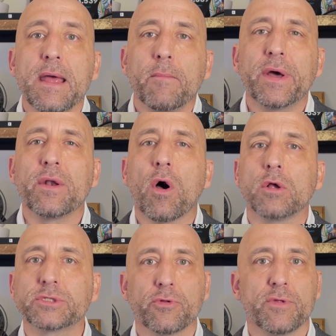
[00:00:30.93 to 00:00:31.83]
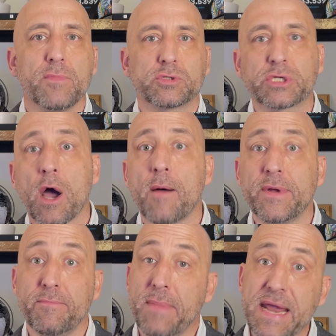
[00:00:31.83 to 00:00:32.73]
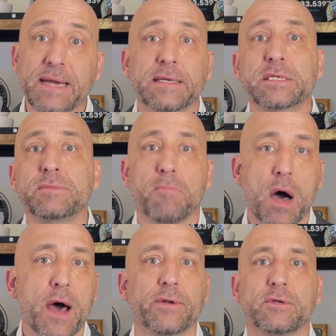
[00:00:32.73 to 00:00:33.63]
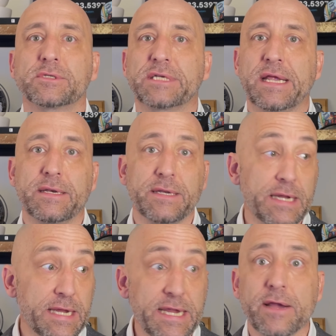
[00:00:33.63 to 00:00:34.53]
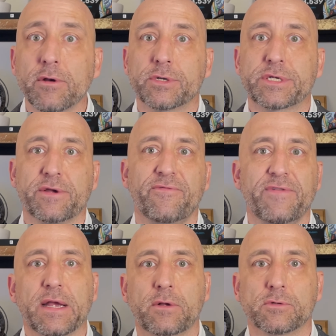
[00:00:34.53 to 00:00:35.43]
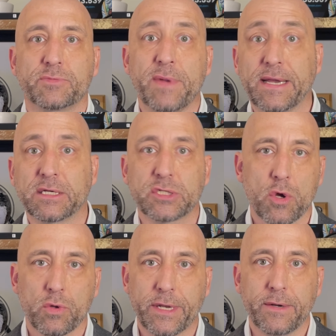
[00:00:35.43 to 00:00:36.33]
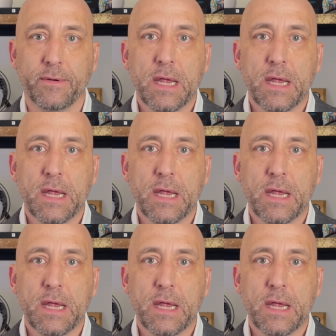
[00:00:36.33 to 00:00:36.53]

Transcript: but also the most common makes, models, and years of vehicles being stolen.